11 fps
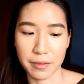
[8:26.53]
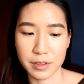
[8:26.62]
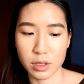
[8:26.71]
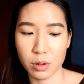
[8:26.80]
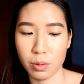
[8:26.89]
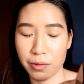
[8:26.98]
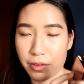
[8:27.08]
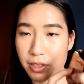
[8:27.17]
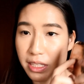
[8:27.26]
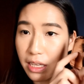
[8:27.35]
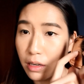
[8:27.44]
So if you
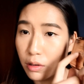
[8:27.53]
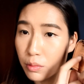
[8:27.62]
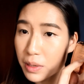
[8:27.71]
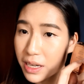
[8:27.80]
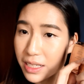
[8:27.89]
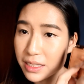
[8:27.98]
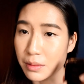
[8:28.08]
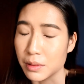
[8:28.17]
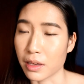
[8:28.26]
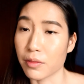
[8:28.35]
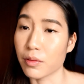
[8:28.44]
see luminous, it
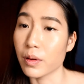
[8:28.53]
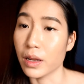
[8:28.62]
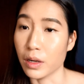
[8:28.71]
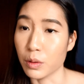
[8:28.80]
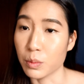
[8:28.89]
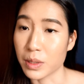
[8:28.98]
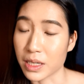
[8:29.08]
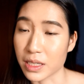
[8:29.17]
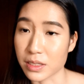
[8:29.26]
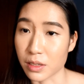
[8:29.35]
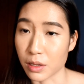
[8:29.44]
will give you a
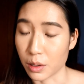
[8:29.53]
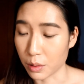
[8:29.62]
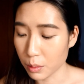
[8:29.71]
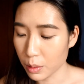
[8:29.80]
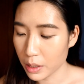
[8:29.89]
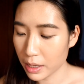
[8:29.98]
luminous glow.